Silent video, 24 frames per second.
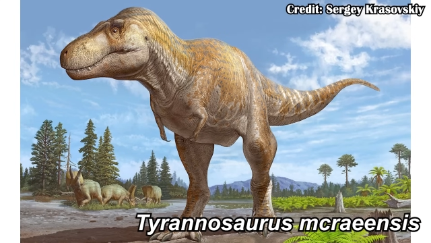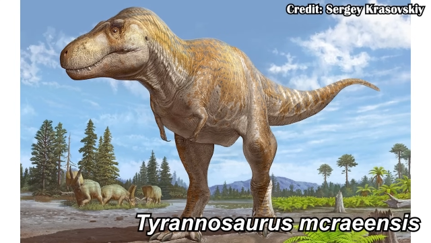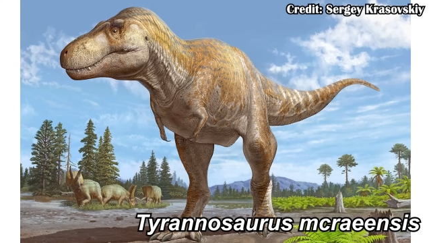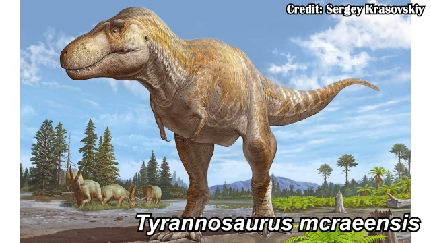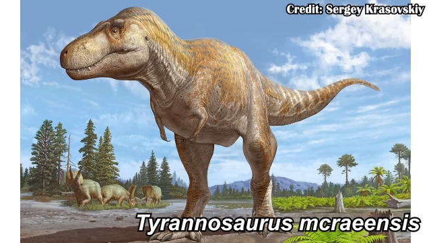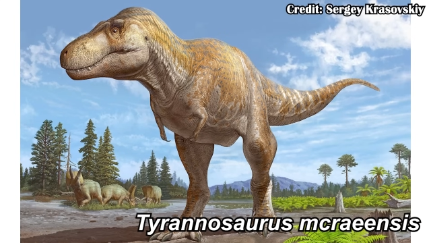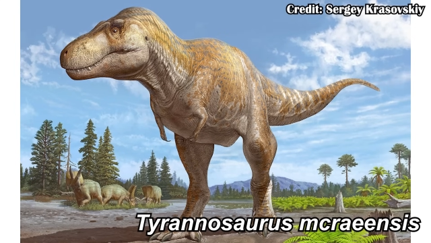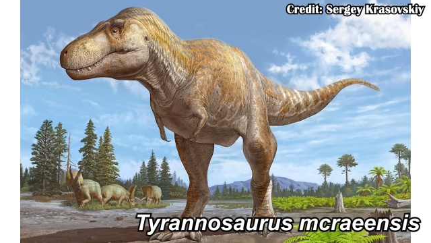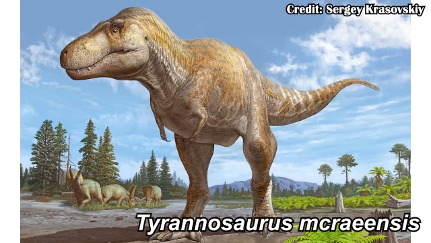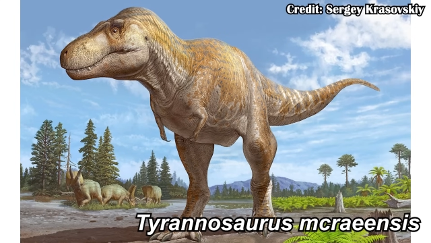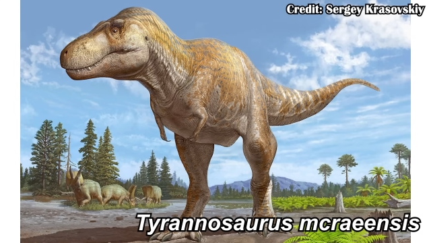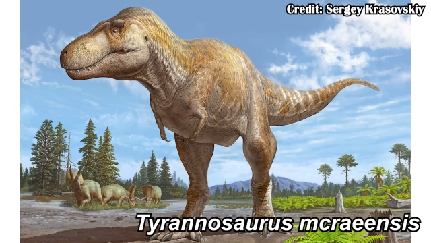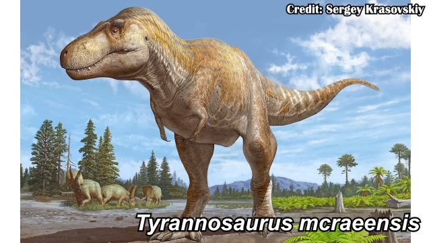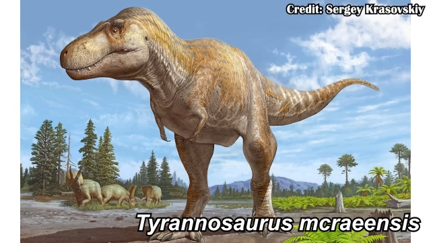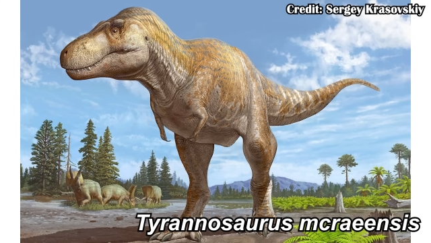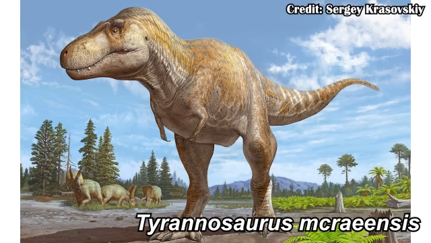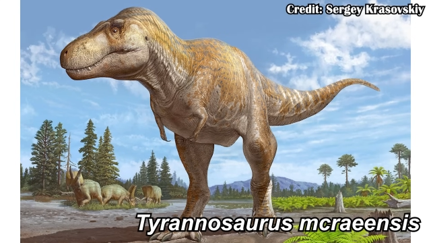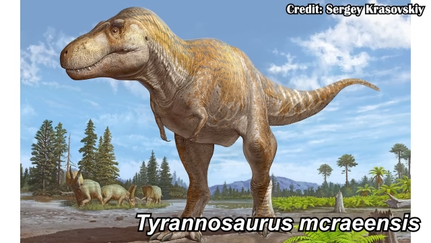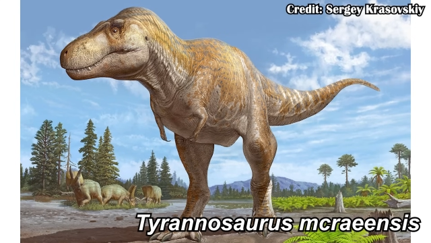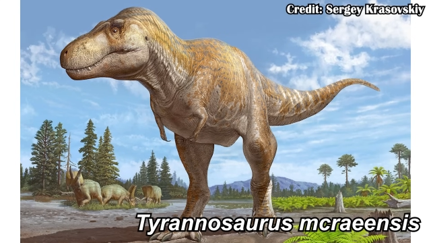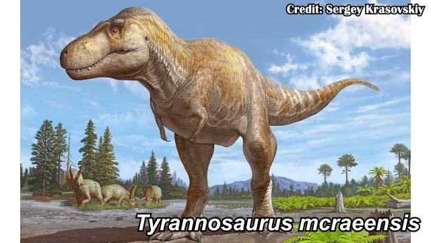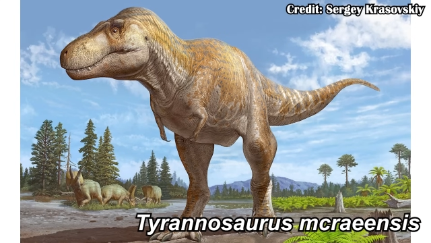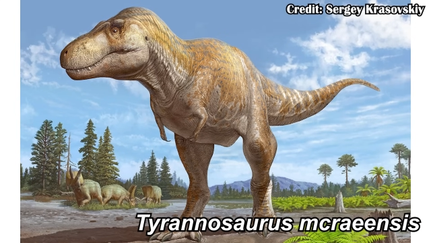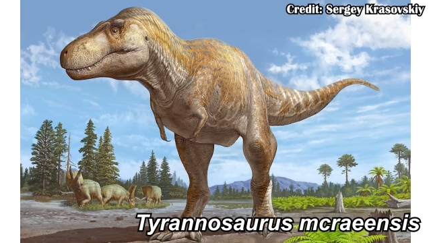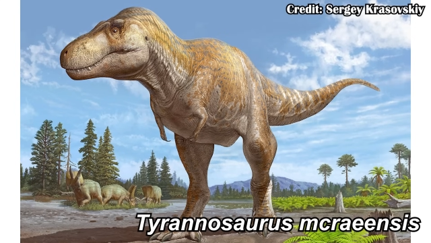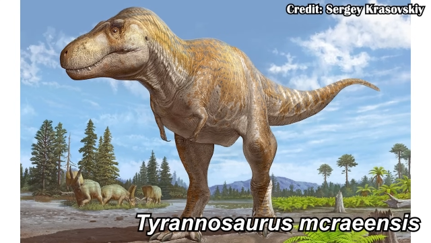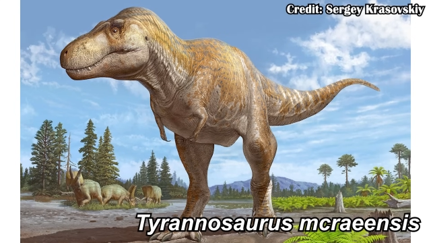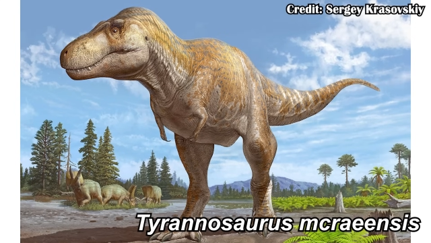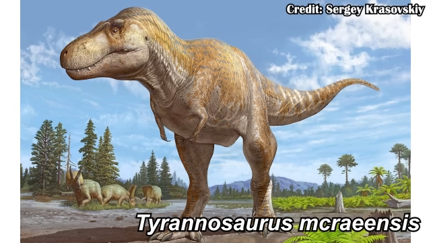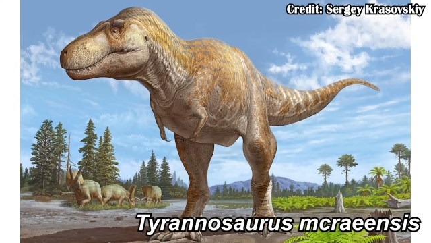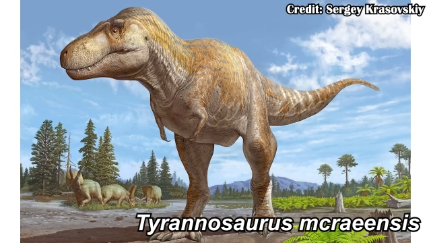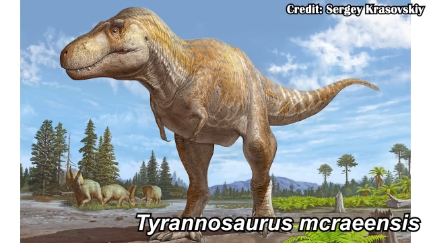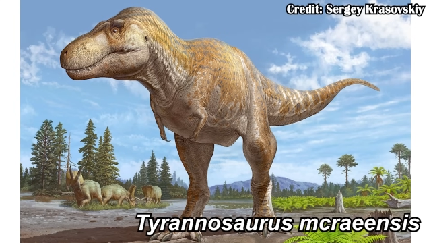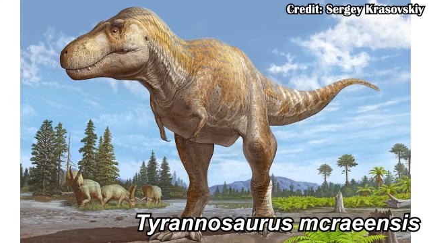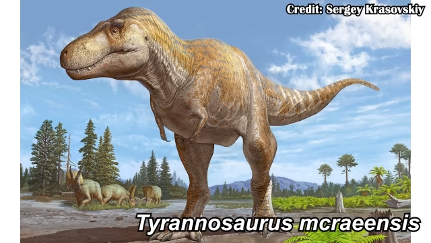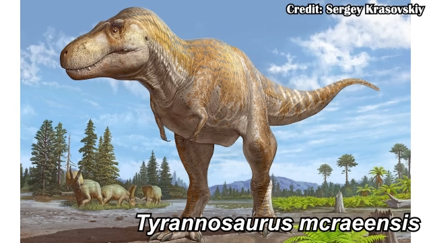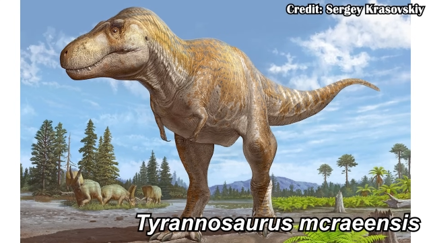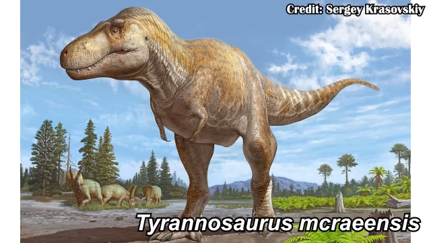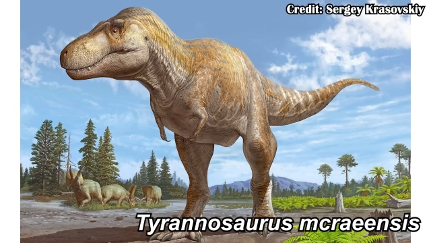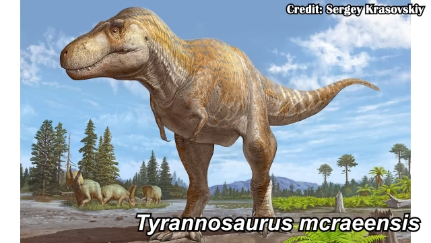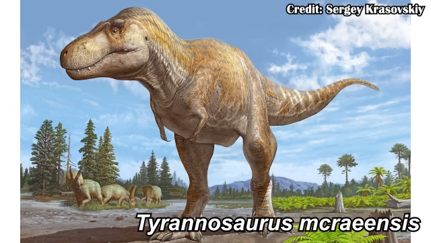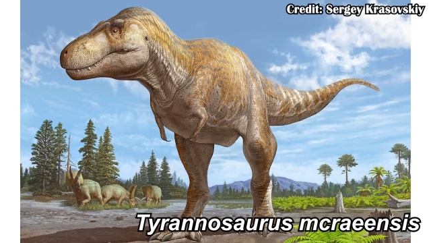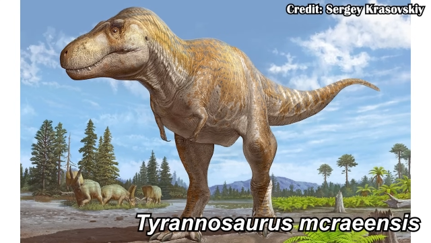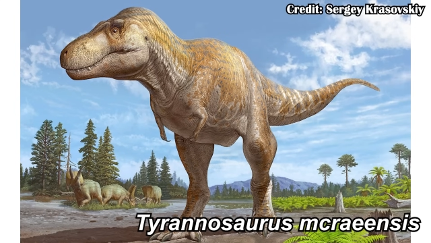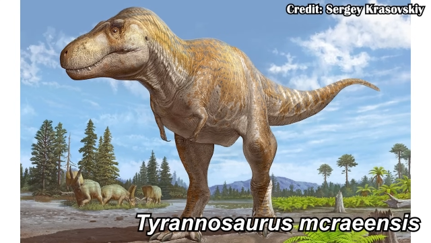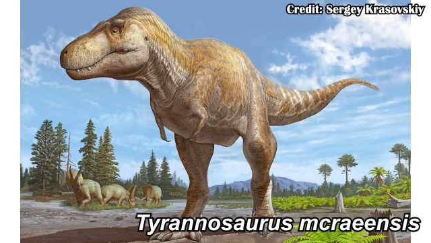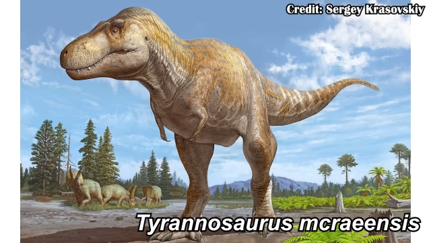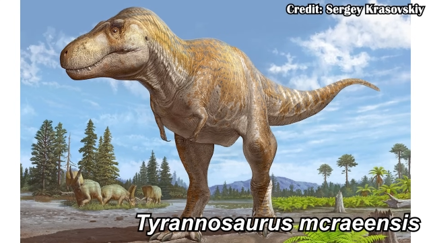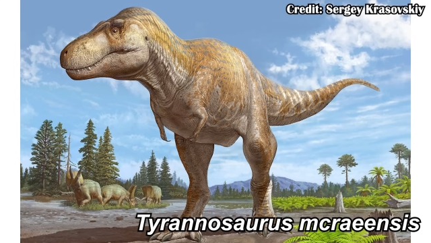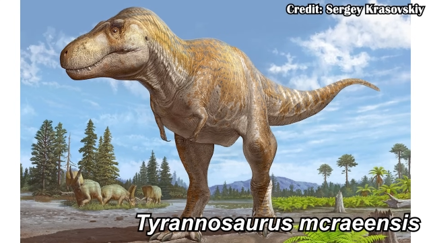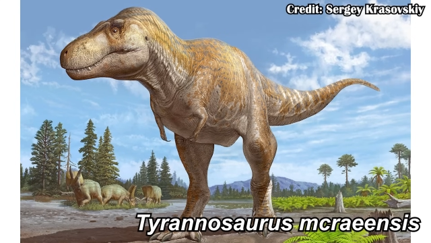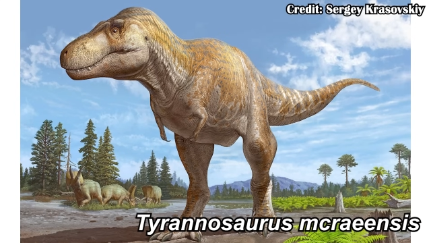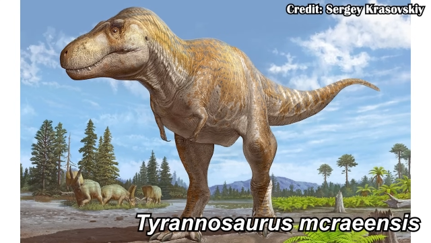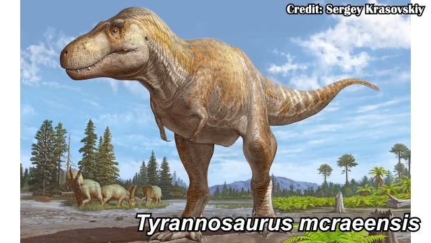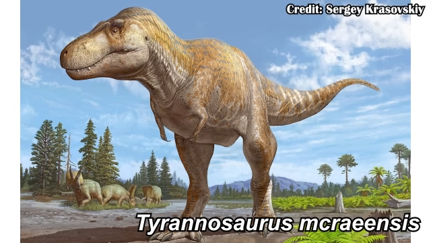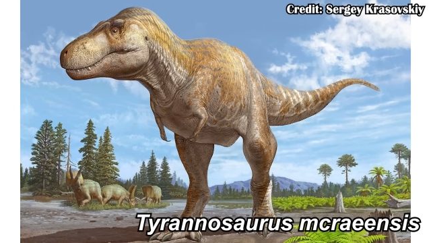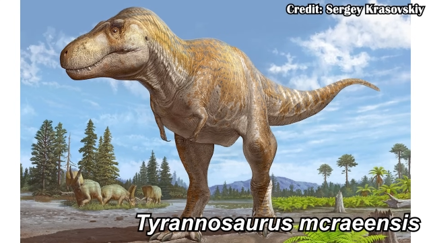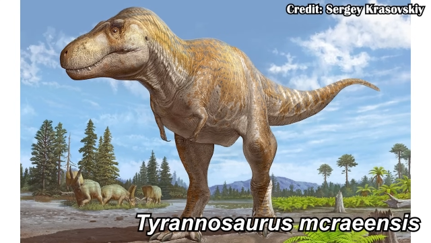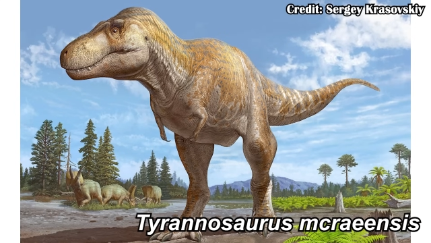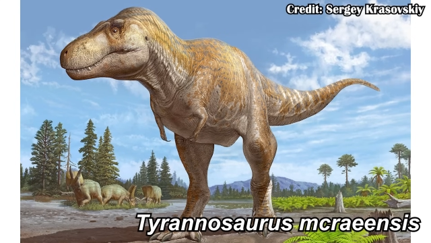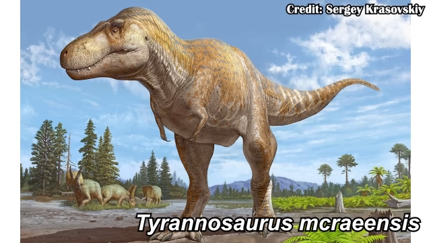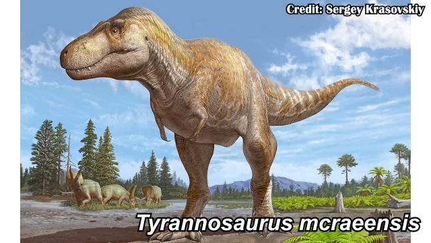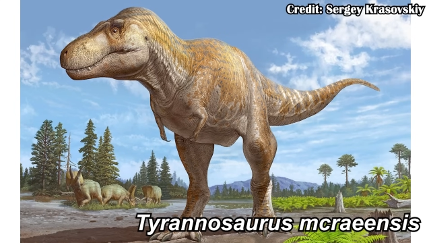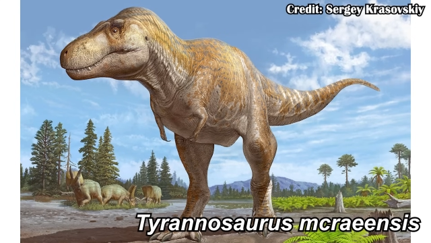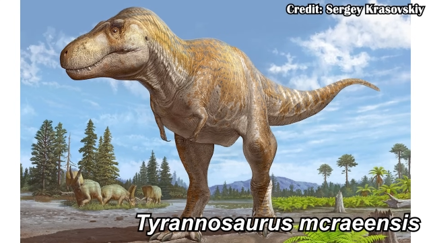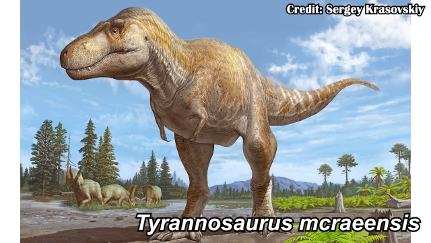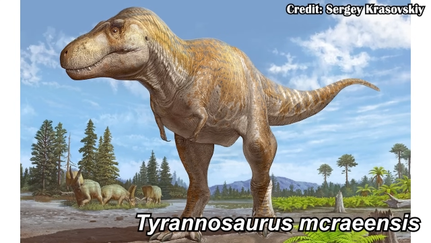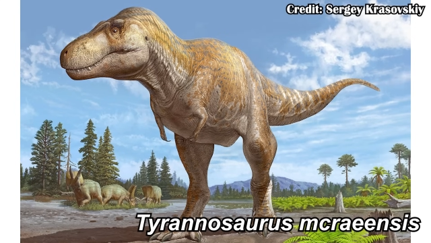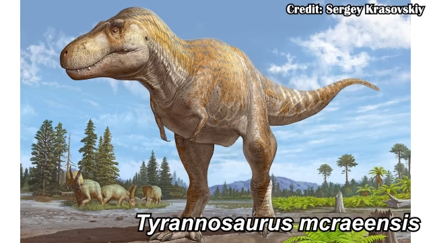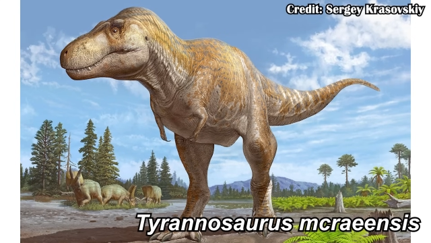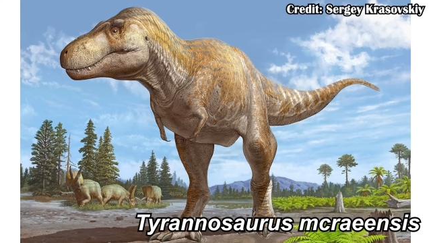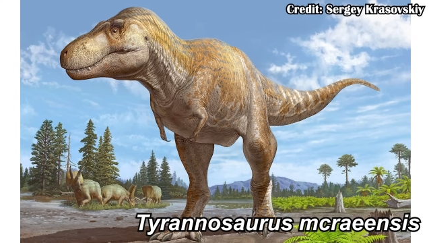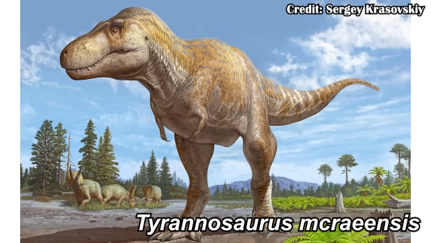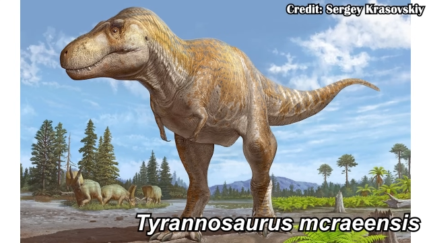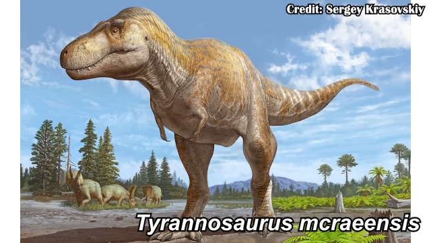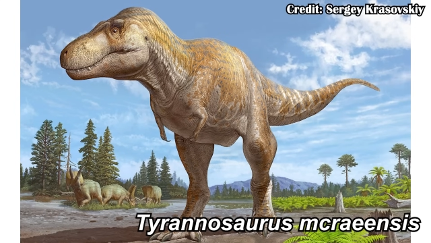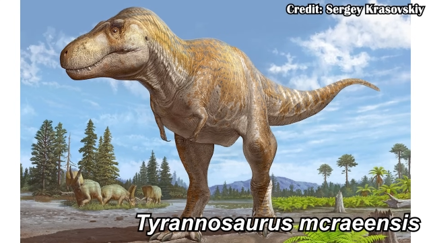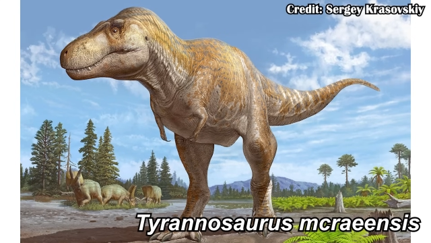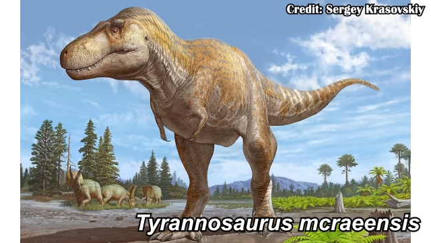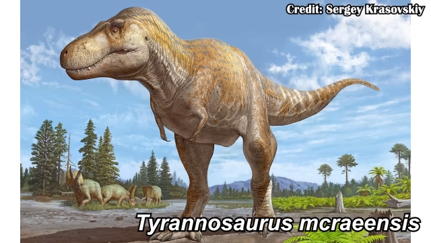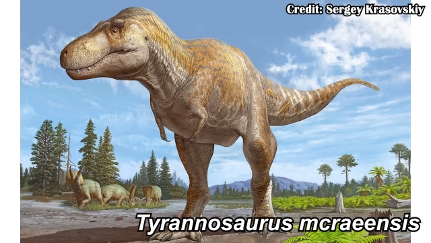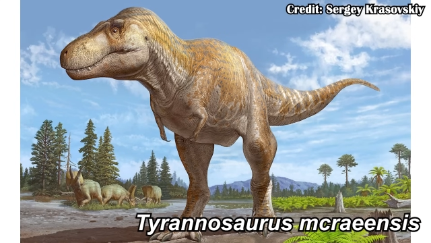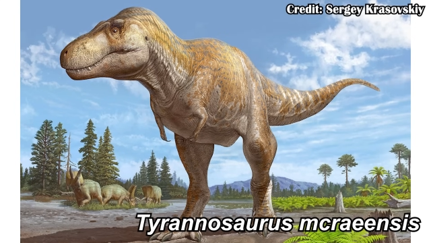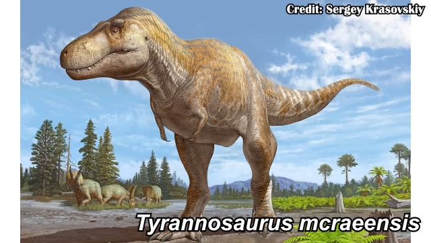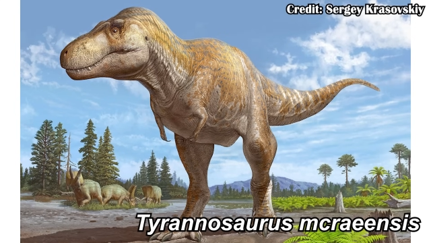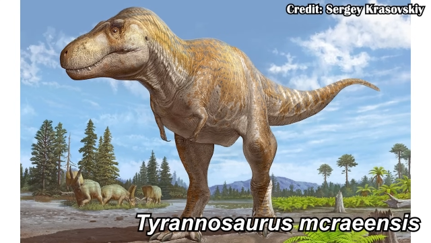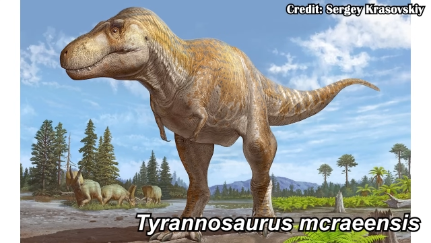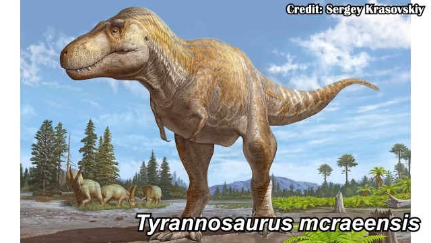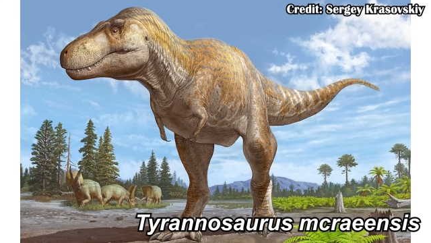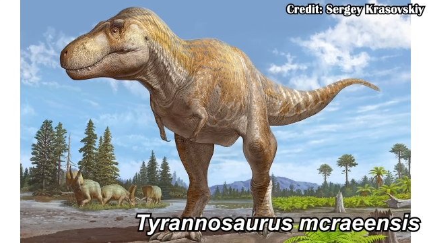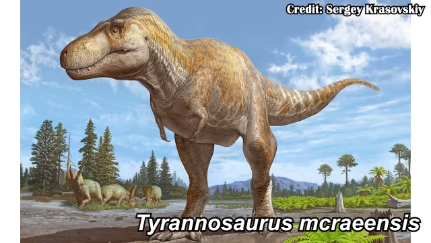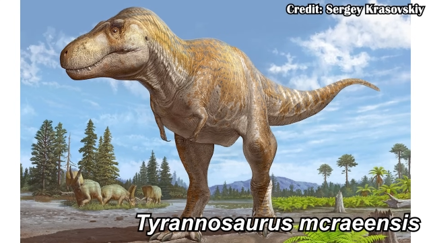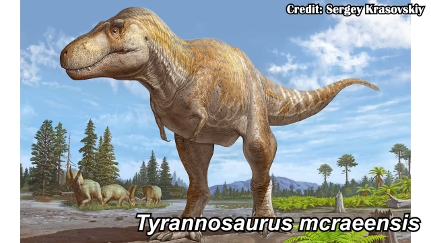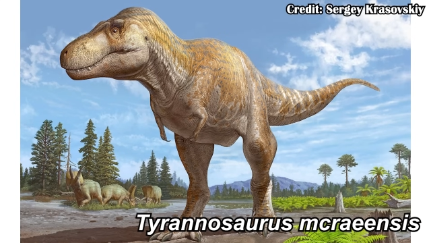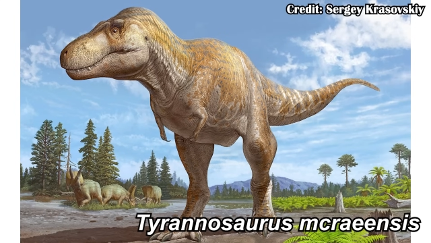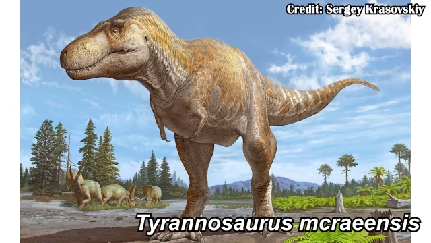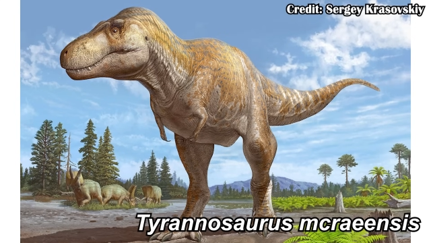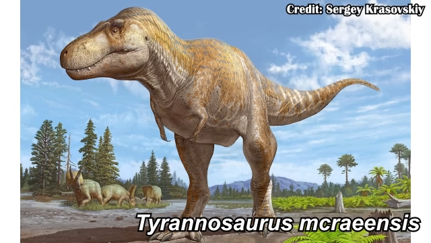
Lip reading: [unreadable: no face in view]